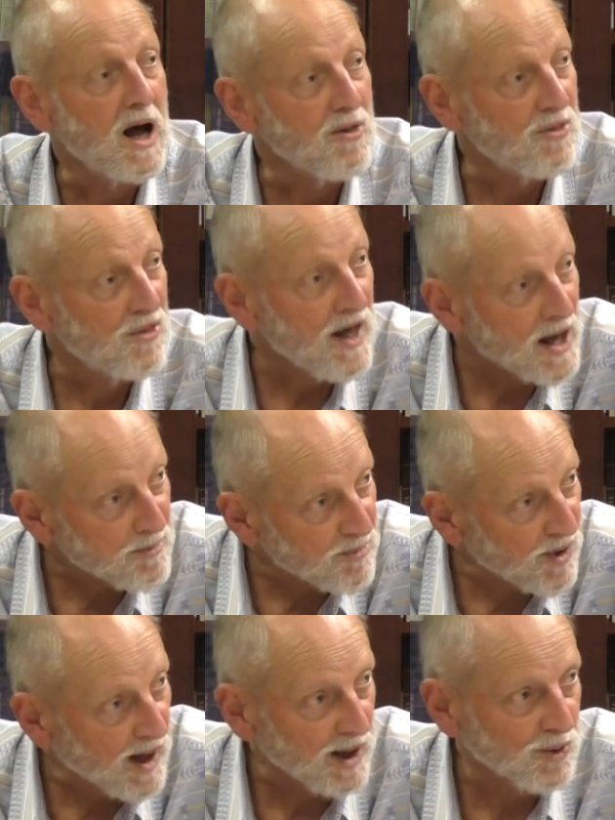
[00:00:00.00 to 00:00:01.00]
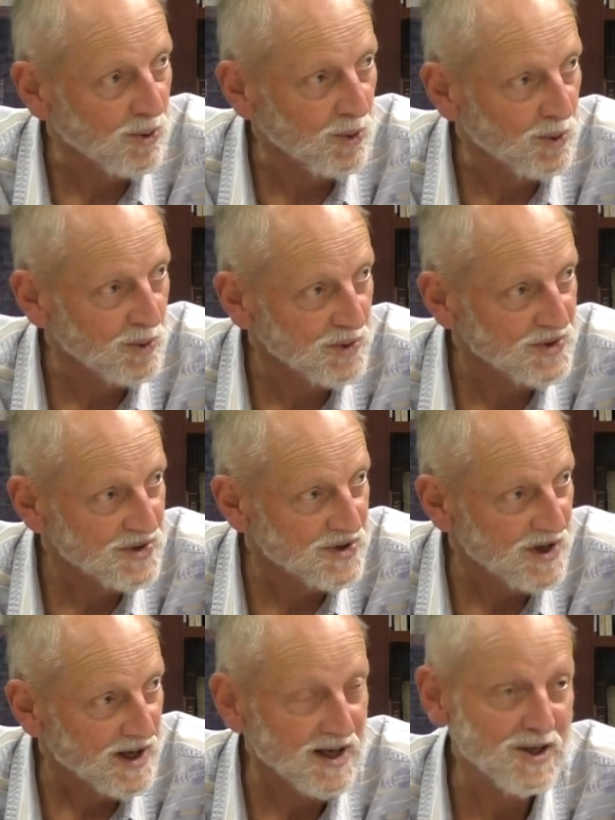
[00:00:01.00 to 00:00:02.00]
And that prior
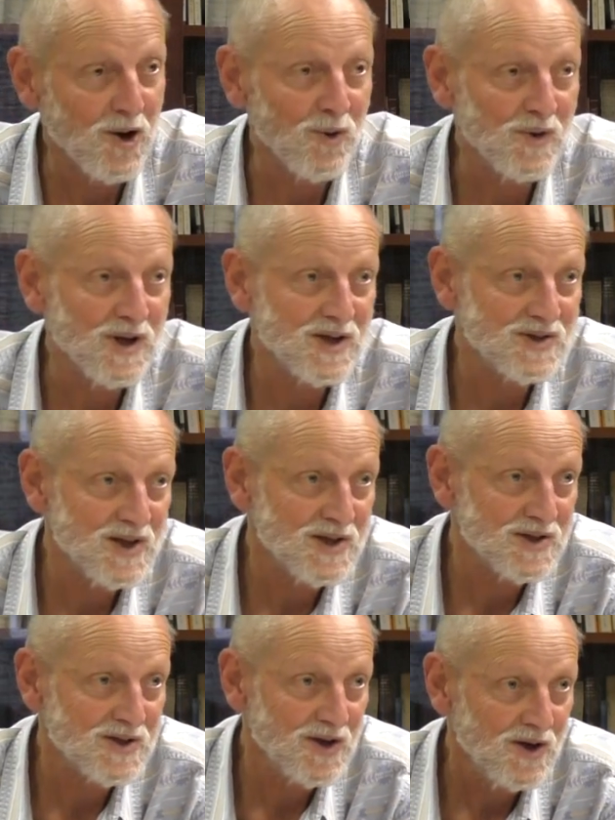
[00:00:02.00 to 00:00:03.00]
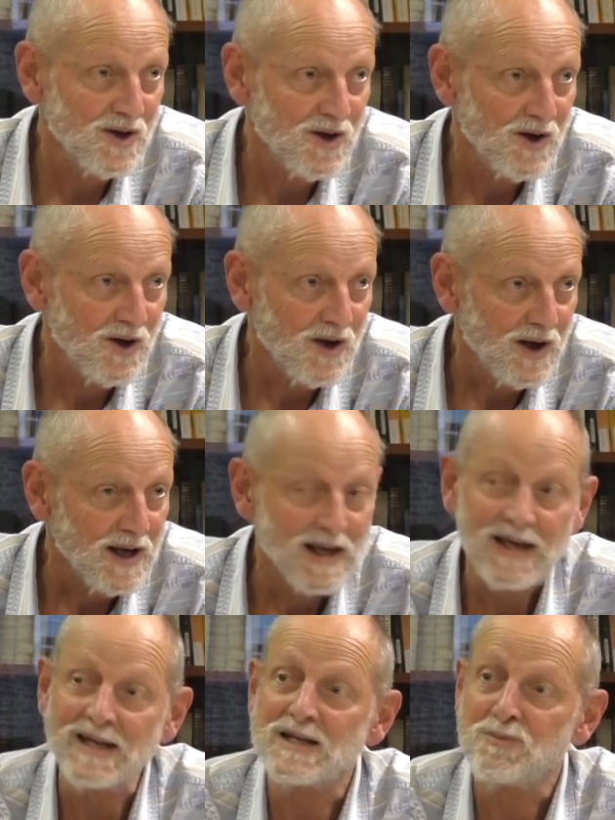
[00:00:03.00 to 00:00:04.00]
cause can only exist
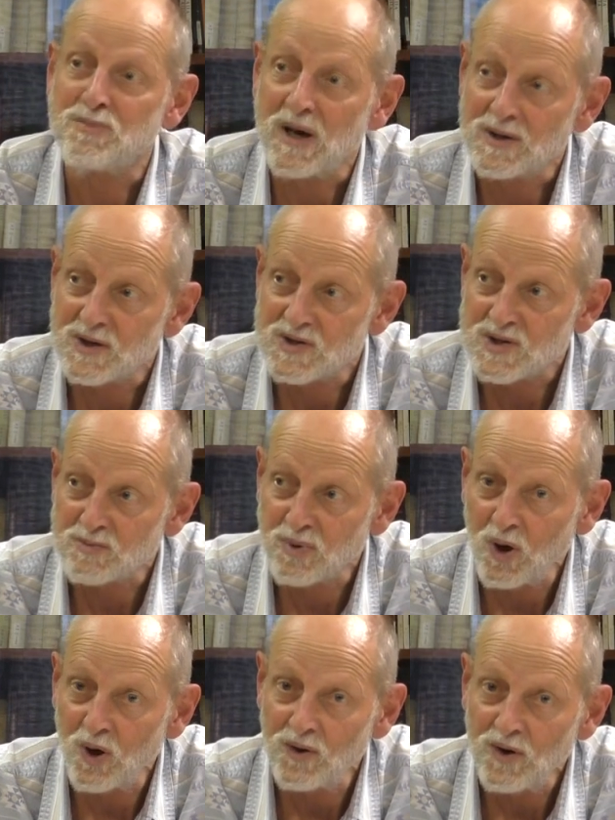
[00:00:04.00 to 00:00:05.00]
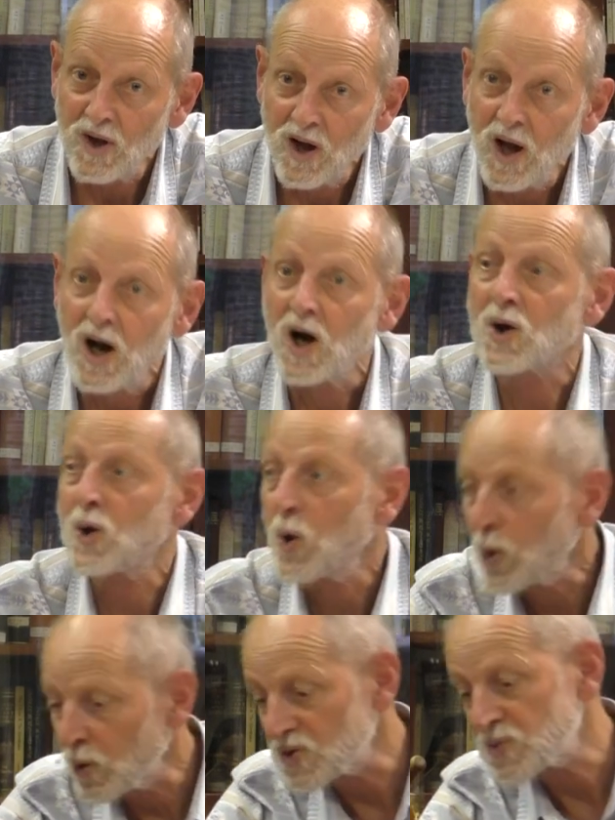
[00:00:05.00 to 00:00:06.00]
in dependence upon a
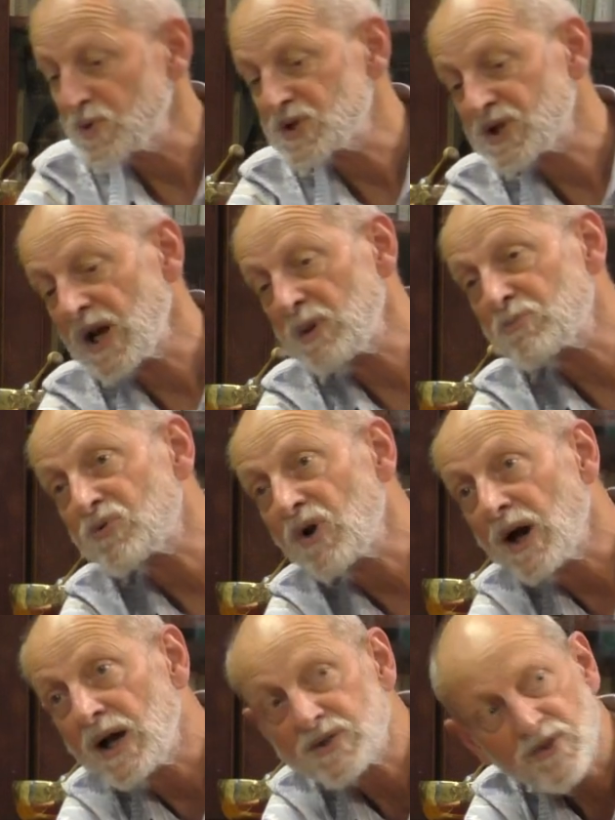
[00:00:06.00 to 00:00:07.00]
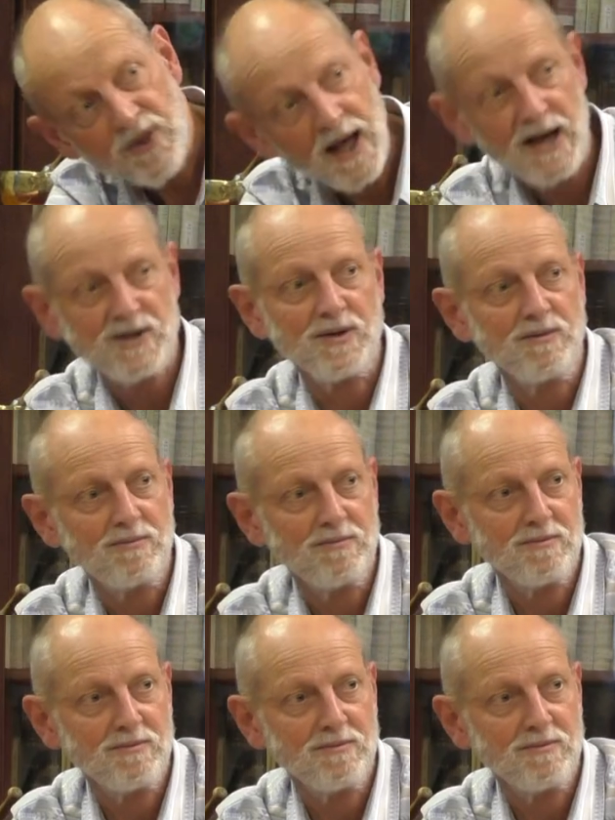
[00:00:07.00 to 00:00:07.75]
cause which came prior to that.